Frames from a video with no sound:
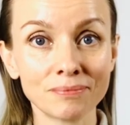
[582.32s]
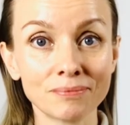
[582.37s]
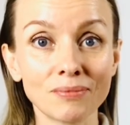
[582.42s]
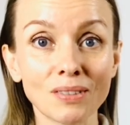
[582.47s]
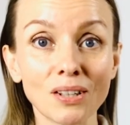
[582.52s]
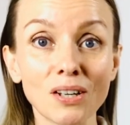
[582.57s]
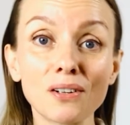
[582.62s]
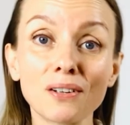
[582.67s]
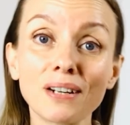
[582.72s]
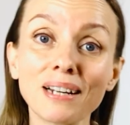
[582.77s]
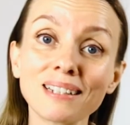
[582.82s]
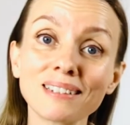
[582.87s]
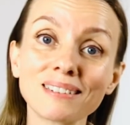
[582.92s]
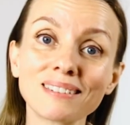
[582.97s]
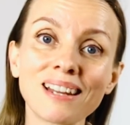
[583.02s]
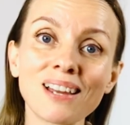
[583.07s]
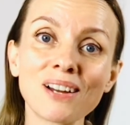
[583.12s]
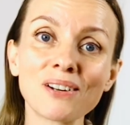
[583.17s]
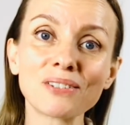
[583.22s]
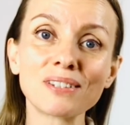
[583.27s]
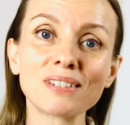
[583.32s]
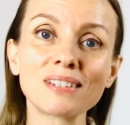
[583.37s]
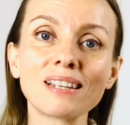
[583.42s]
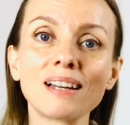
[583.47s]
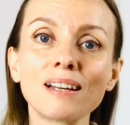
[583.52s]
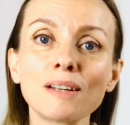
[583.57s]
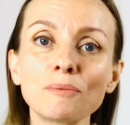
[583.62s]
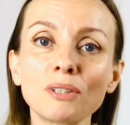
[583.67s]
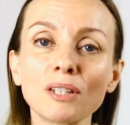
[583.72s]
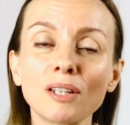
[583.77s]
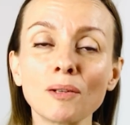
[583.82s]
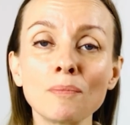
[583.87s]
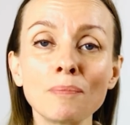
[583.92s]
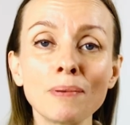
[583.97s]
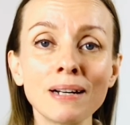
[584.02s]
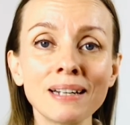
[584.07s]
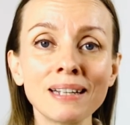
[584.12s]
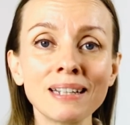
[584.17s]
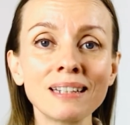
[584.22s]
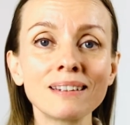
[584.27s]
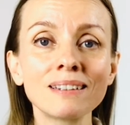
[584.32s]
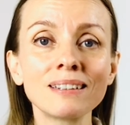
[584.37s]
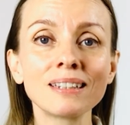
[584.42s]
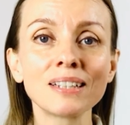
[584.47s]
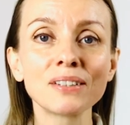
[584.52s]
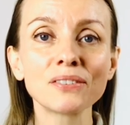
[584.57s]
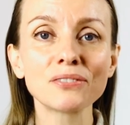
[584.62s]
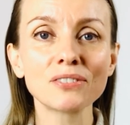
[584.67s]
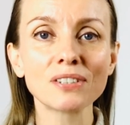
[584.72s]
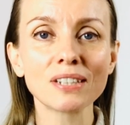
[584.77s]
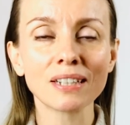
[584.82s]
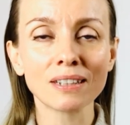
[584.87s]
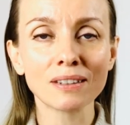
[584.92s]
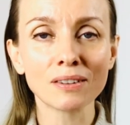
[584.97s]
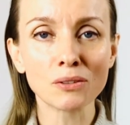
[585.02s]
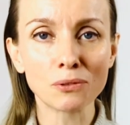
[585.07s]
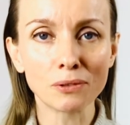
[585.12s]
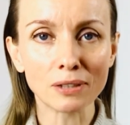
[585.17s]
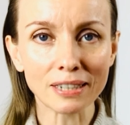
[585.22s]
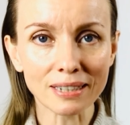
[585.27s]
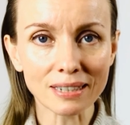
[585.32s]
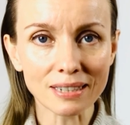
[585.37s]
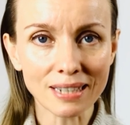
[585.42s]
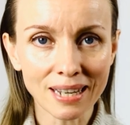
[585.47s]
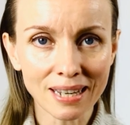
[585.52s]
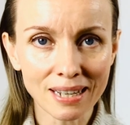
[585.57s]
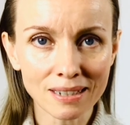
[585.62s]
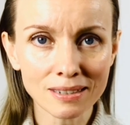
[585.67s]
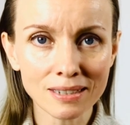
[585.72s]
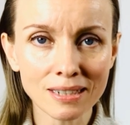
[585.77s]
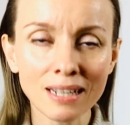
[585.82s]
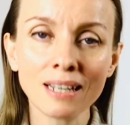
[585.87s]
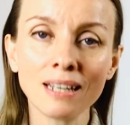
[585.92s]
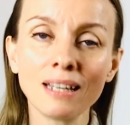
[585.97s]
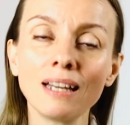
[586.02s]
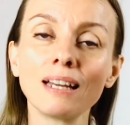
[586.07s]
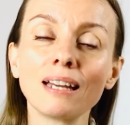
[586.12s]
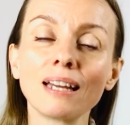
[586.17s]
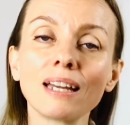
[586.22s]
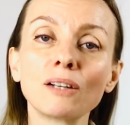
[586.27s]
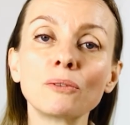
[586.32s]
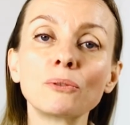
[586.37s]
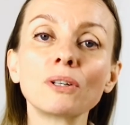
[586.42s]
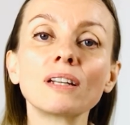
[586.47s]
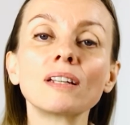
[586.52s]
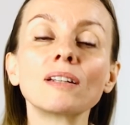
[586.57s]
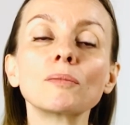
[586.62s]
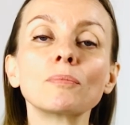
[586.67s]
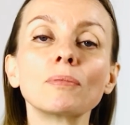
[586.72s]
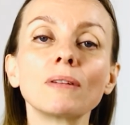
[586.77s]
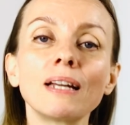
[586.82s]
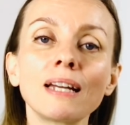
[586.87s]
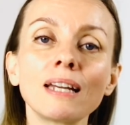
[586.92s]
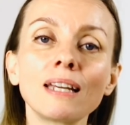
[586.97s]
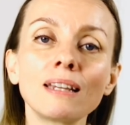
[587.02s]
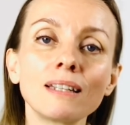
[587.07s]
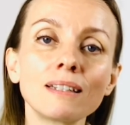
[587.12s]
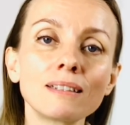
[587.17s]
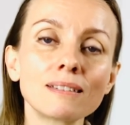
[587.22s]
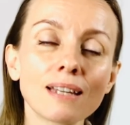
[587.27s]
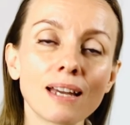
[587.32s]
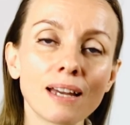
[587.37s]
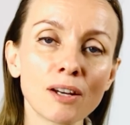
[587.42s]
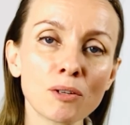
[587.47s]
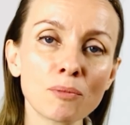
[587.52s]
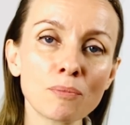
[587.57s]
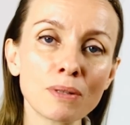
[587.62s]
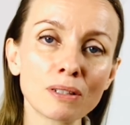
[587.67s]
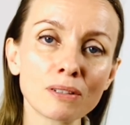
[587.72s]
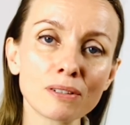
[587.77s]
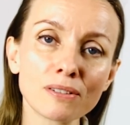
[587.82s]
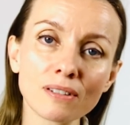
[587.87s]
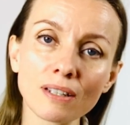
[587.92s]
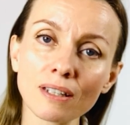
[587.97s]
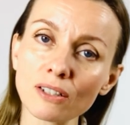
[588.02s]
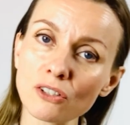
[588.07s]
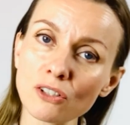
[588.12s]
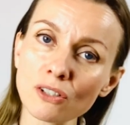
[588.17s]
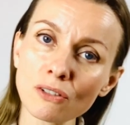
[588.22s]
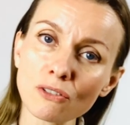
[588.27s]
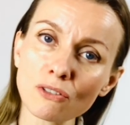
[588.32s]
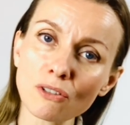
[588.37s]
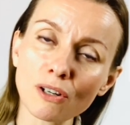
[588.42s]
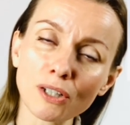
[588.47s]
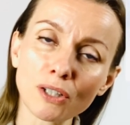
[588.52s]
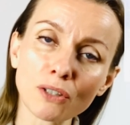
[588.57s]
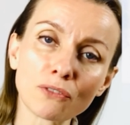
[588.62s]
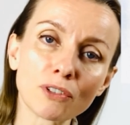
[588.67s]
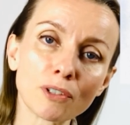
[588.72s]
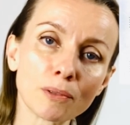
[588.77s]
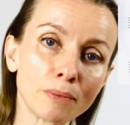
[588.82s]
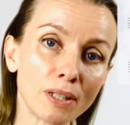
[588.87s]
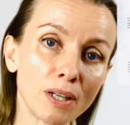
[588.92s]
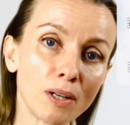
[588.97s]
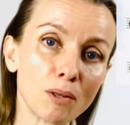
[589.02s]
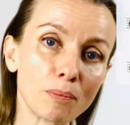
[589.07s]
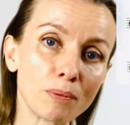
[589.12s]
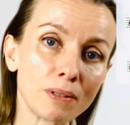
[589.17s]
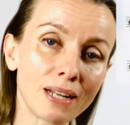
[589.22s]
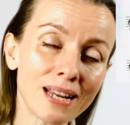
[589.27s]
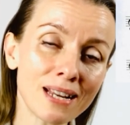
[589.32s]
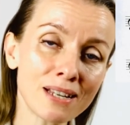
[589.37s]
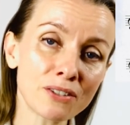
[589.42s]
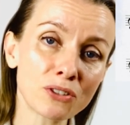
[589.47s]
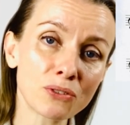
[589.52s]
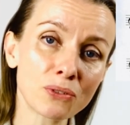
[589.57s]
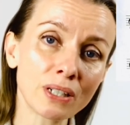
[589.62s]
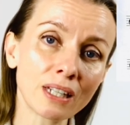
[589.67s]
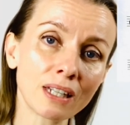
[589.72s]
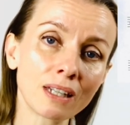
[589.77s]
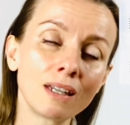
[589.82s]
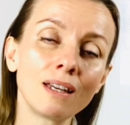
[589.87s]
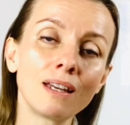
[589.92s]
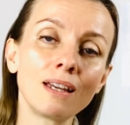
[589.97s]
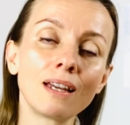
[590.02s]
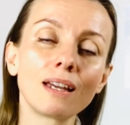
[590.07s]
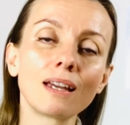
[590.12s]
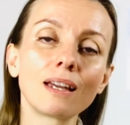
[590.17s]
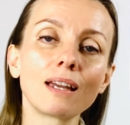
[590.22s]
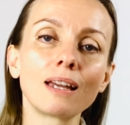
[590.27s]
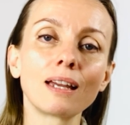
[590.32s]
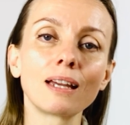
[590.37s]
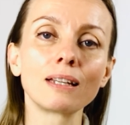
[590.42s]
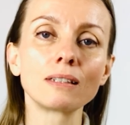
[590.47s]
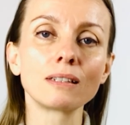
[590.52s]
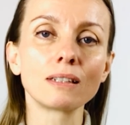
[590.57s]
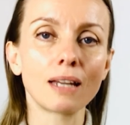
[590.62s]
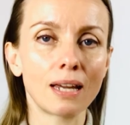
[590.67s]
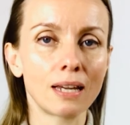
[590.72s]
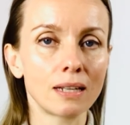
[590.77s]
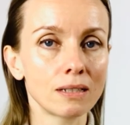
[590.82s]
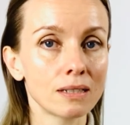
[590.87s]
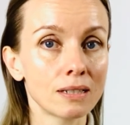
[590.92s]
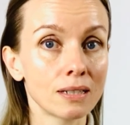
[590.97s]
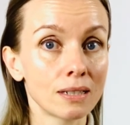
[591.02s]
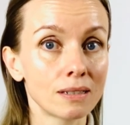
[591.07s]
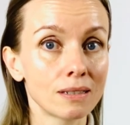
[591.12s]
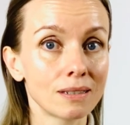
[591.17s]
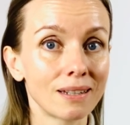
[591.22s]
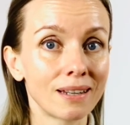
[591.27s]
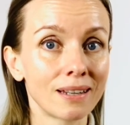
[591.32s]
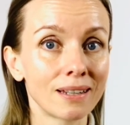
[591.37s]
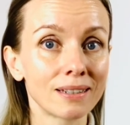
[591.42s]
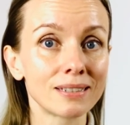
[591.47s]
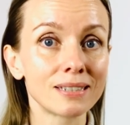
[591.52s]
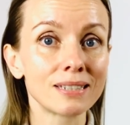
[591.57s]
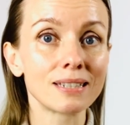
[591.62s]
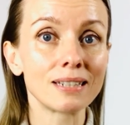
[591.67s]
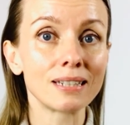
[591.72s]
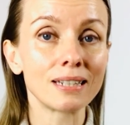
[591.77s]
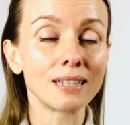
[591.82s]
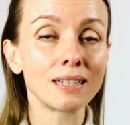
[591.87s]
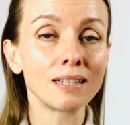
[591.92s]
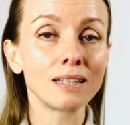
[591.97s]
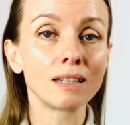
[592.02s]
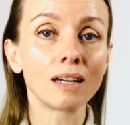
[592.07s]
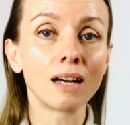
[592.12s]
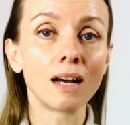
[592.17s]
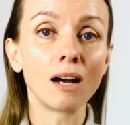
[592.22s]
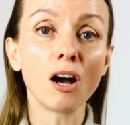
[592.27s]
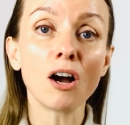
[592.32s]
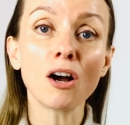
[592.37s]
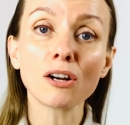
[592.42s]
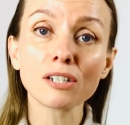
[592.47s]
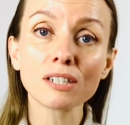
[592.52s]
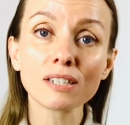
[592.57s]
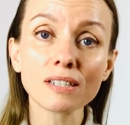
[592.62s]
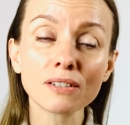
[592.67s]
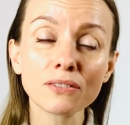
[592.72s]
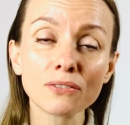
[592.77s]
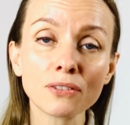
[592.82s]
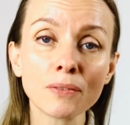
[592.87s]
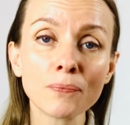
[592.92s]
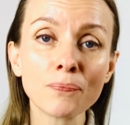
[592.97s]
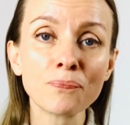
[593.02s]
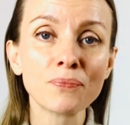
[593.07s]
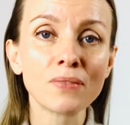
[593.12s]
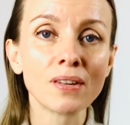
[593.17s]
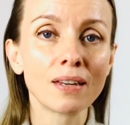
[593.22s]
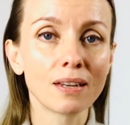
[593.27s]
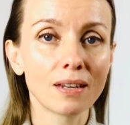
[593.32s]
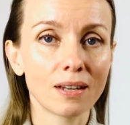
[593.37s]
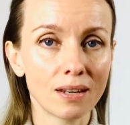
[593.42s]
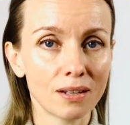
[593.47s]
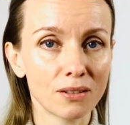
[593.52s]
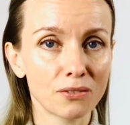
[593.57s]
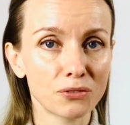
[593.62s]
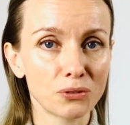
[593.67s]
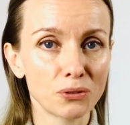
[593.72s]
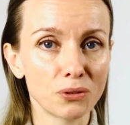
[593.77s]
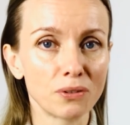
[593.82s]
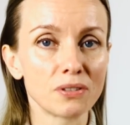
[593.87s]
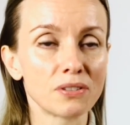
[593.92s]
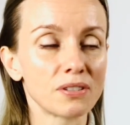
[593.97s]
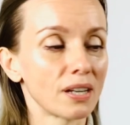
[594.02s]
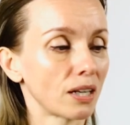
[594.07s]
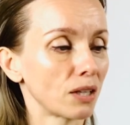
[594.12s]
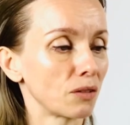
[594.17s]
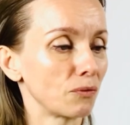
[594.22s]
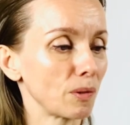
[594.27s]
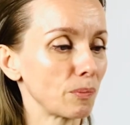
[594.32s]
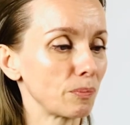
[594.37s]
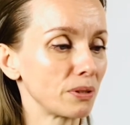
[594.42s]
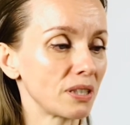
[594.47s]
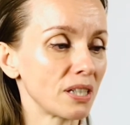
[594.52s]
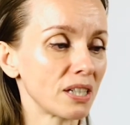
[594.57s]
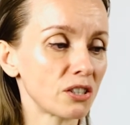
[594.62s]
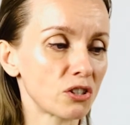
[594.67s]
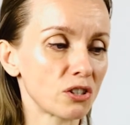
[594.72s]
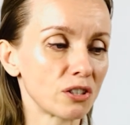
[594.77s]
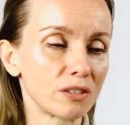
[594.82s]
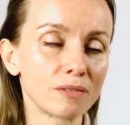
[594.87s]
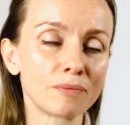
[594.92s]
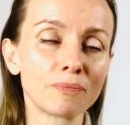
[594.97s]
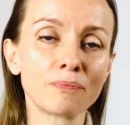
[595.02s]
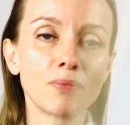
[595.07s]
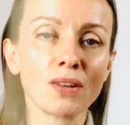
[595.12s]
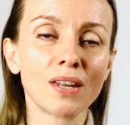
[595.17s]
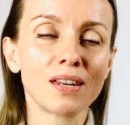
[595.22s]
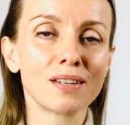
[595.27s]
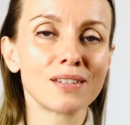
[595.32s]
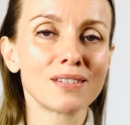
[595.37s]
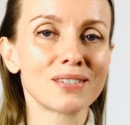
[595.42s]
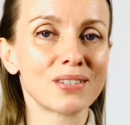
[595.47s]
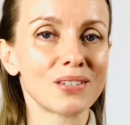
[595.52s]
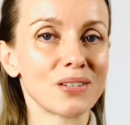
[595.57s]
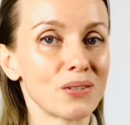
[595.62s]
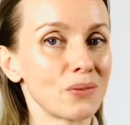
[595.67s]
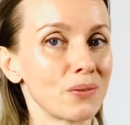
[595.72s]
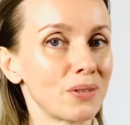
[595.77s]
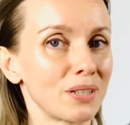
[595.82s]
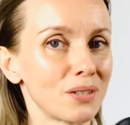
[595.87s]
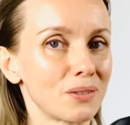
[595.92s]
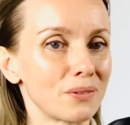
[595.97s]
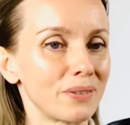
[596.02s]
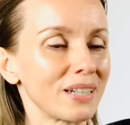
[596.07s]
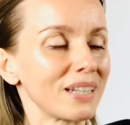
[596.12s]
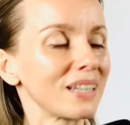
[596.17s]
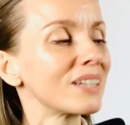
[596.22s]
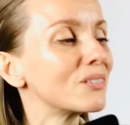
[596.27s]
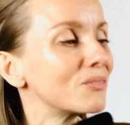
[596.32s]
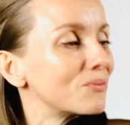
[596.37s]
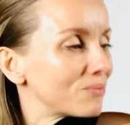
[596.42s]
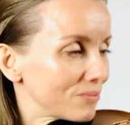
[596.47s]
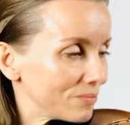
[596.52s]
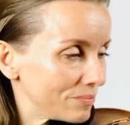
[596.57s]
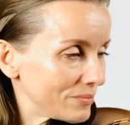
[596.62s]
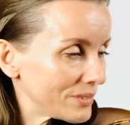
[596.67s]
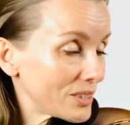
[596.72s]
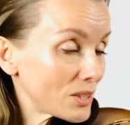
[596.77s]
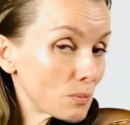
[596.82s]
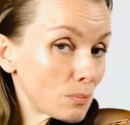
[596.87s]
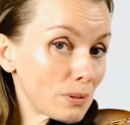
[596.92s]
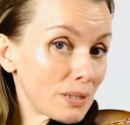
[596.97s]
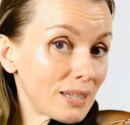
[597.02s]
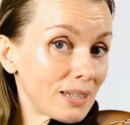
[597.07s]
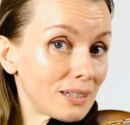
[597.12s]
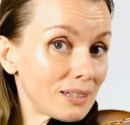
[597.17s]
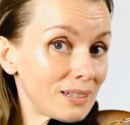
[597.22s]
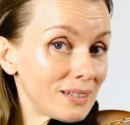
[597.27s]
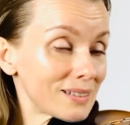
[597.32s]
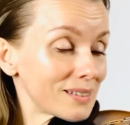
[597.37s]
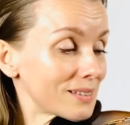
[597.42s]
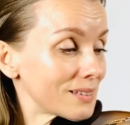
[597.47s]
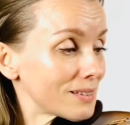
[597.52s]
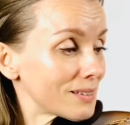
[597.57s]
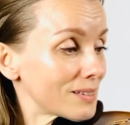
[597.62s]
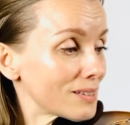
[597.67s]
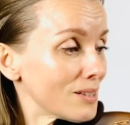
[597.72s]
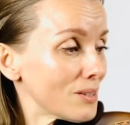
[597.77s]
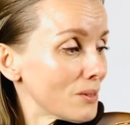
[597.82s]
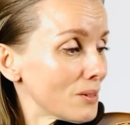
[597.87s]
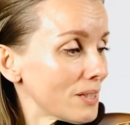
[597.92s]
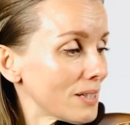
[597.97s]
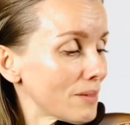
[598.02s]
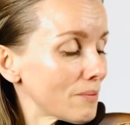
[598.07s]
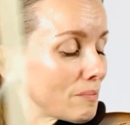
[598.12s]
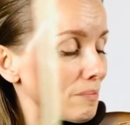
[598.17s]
All right, now it's time to combine the left and the right hand, and we're going to play the entire middle section starting from the open A string and end it at the octave after the second repetition. So when you're ready, let's play it nice and slowly.